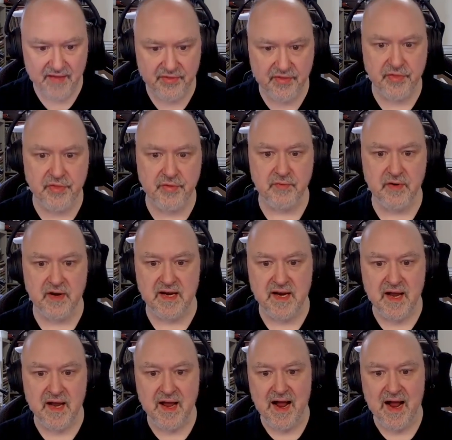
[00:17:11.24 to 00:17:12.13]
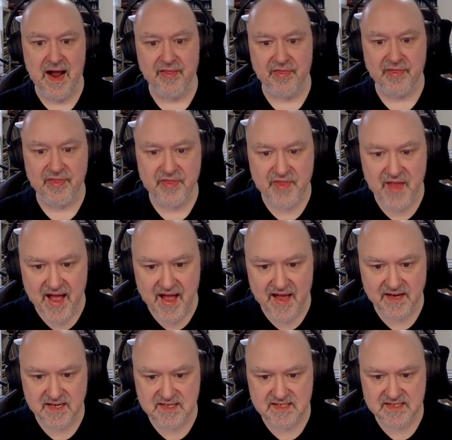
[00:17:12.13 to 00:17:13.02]
the three, and
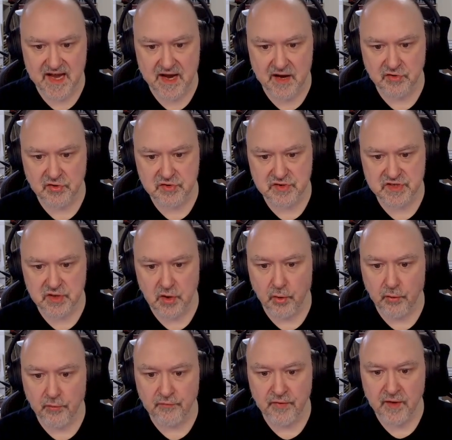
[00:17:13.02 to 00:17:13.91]
that is how you solve